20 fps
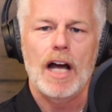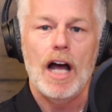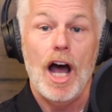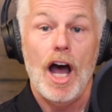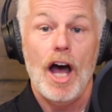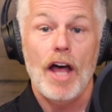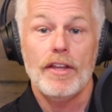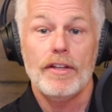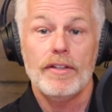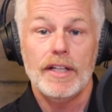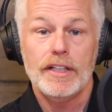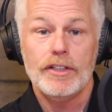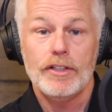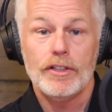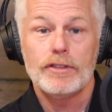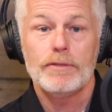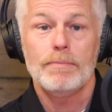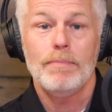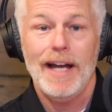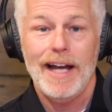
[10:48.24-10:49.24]
other than
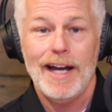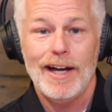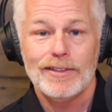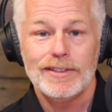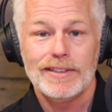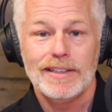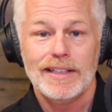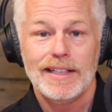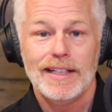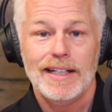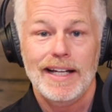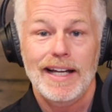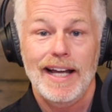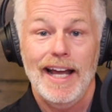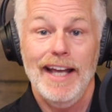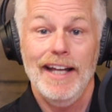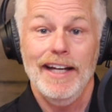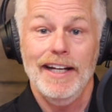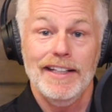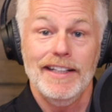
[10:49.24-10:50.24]
your spouse,
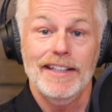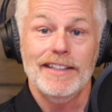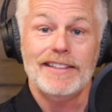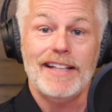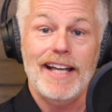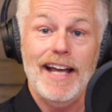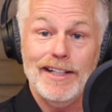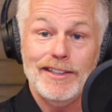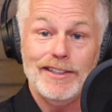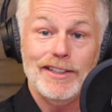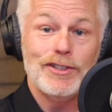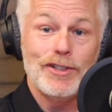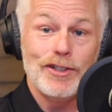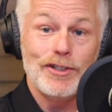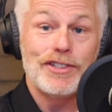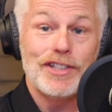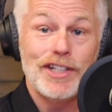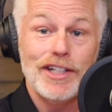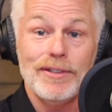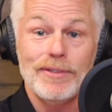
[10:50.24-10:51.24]
and in this case it's your
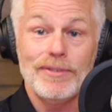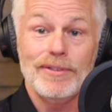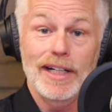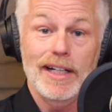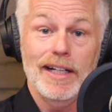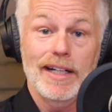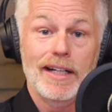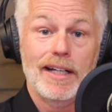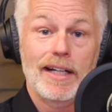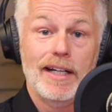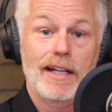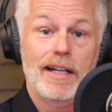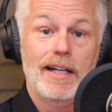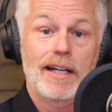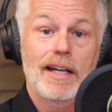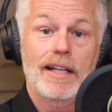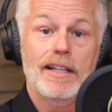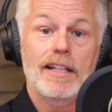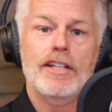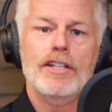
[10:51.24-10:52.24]
children,
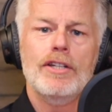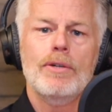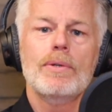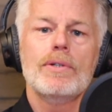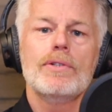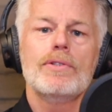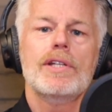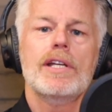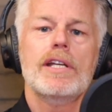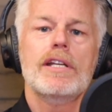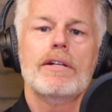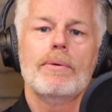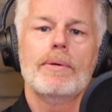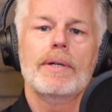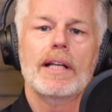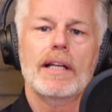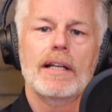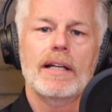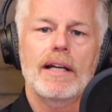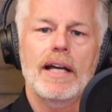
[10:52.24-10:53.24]
then you will see your
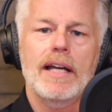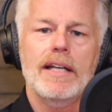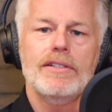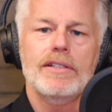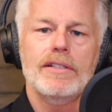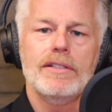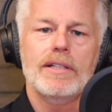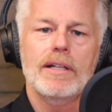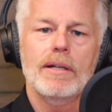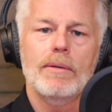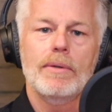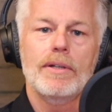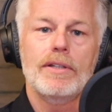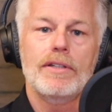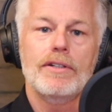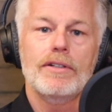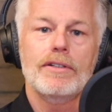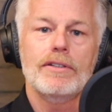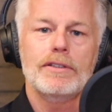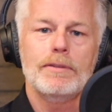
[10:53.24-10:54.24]
relationship
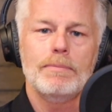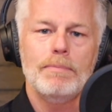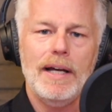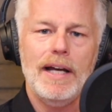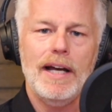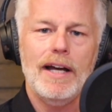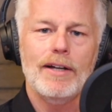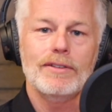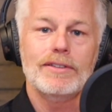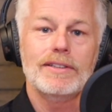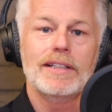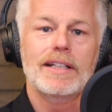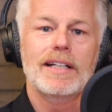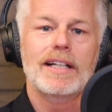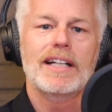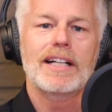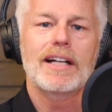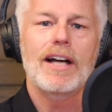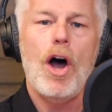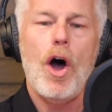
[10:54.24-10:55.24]
with your spouse
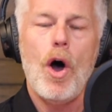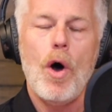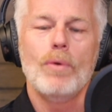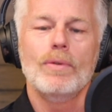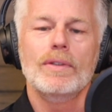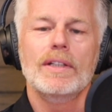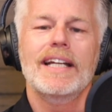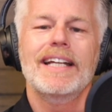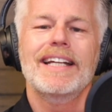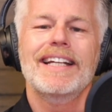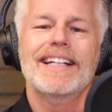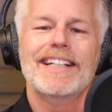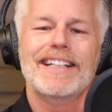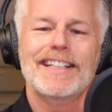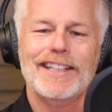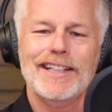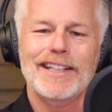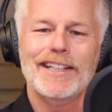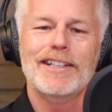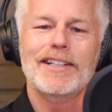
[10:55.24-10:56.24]
only
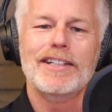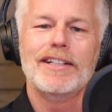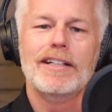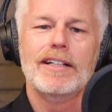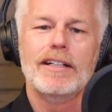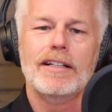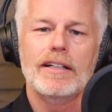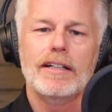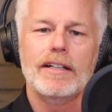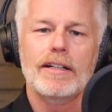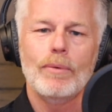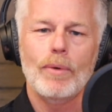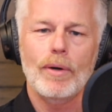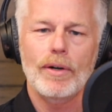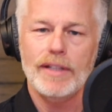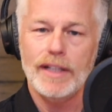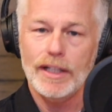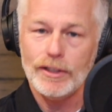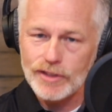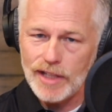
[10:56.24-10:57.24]
get
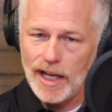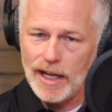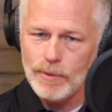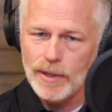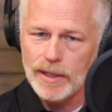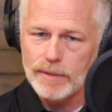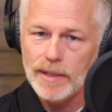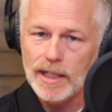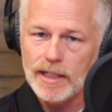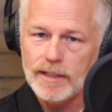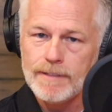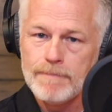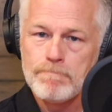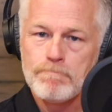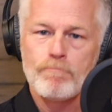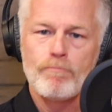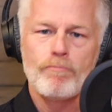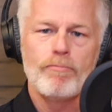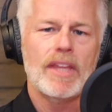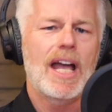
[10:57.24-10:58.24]
worse. Now stay with me.
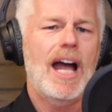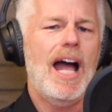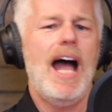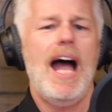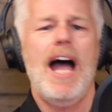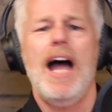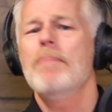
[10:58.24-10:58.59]
I